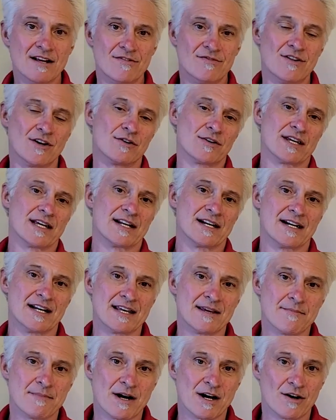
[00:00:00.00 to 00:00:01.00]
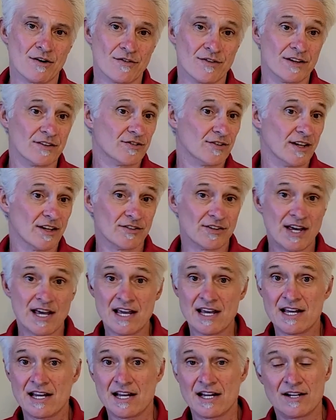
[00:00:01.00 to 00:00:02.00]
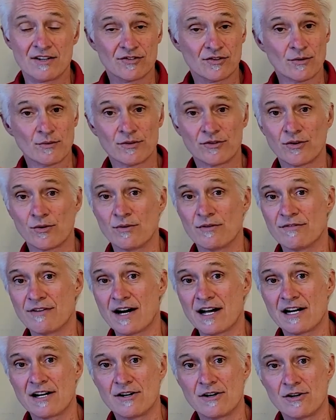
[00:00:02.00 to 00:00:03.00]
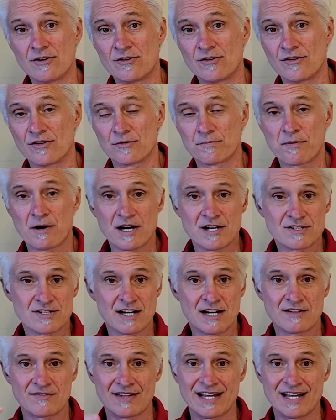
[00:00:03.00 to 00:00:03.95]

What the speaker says: They'll get an email that says, hey, so-and-so invited you to this project.